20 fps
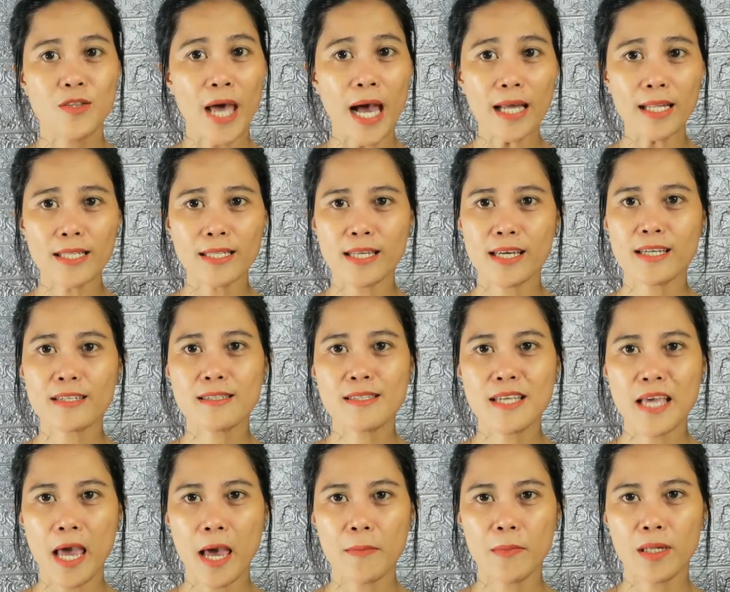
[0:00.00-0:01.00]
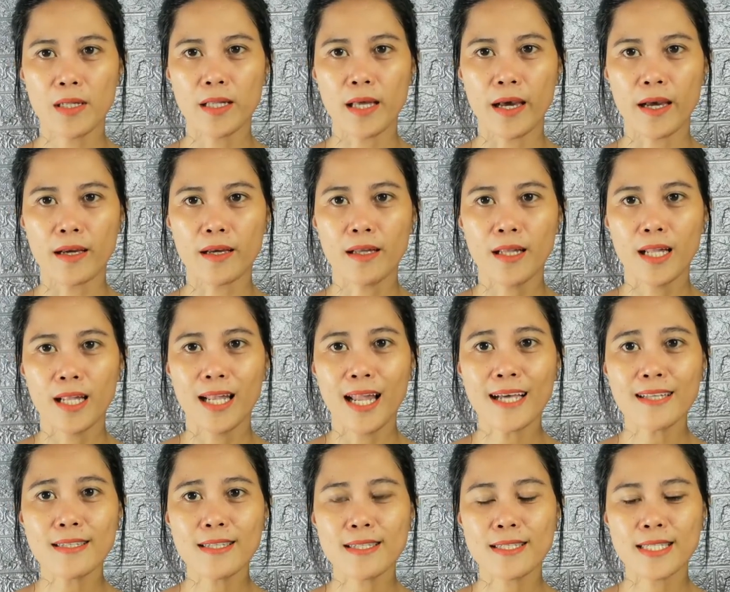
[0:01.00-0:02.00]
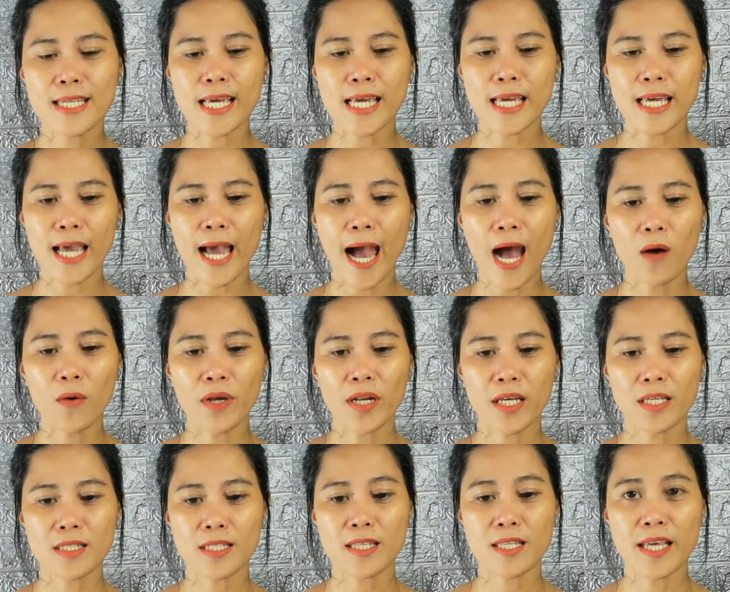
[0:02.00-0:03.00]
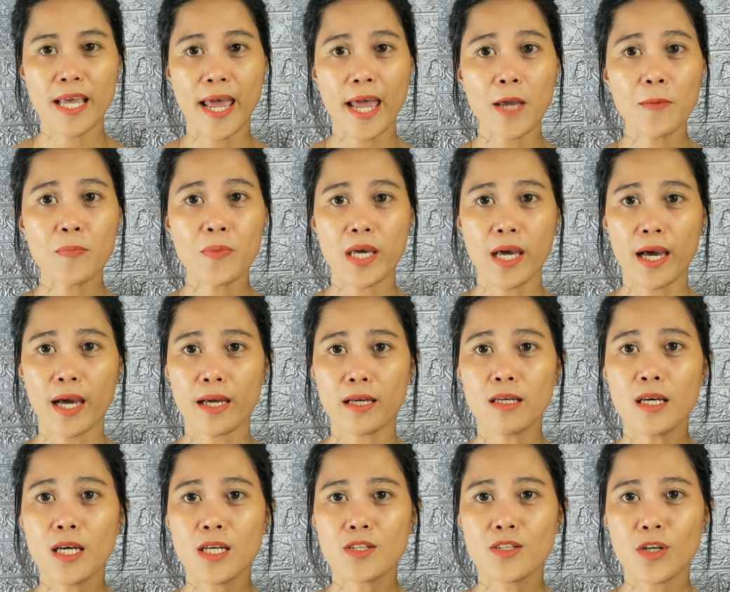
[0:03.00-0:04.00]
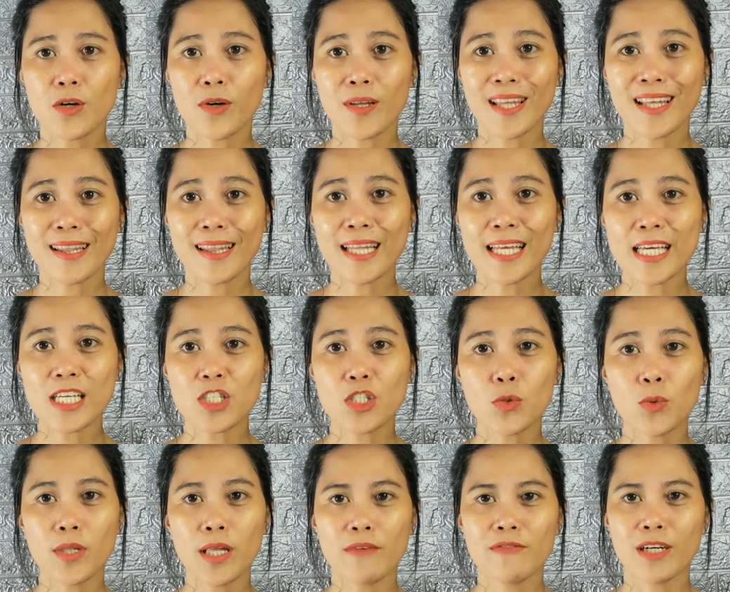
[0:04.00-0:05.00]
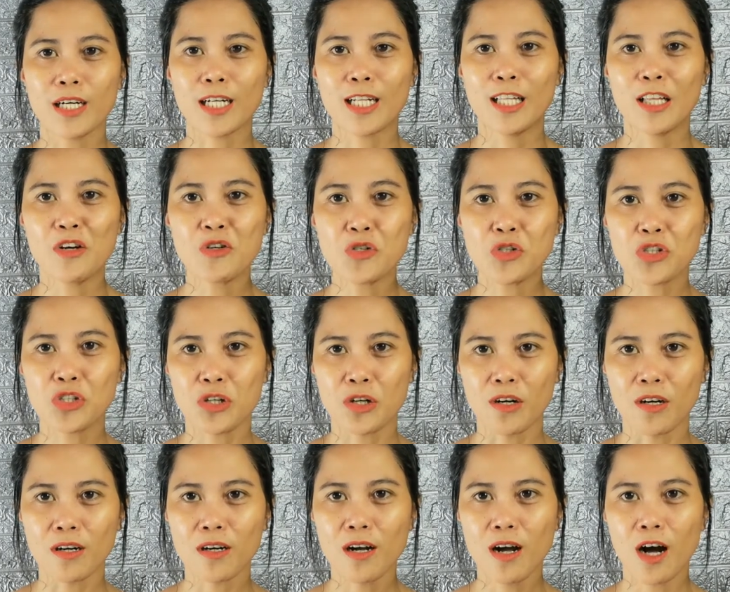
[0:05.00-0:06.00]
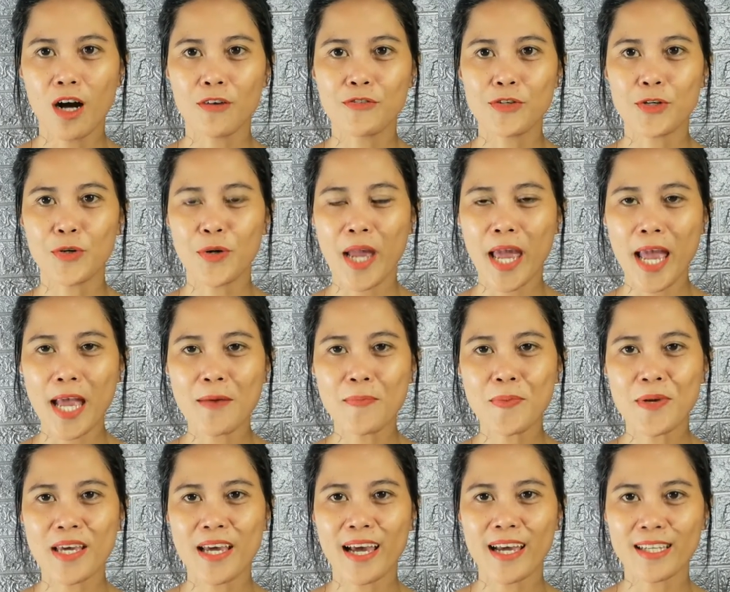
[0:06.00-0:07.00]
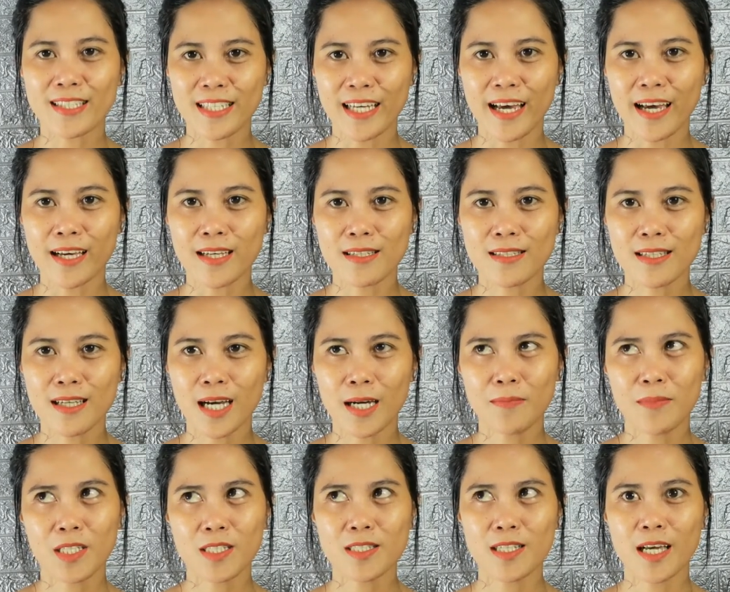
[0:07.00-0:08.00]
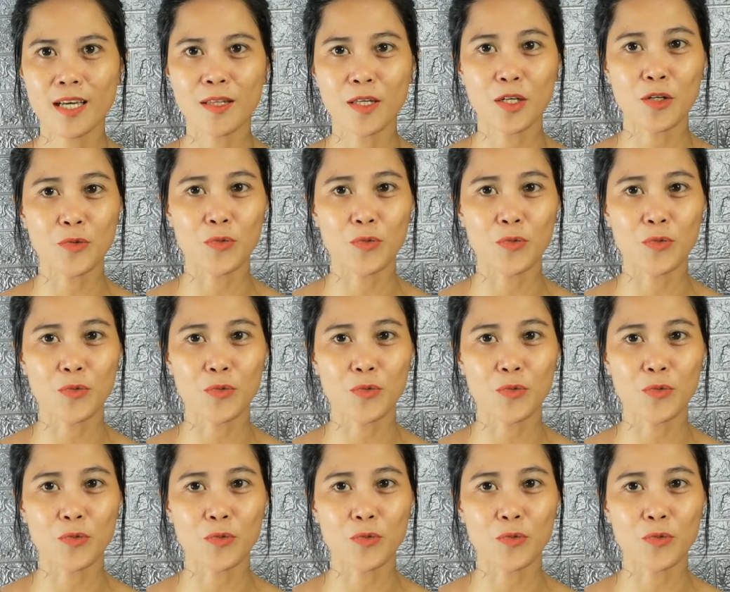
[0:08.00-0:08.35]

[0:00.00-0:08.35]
That is the MLA. Let's see how it is in the APA, so that at least you will have a closure of your APA days. I'm not saying that you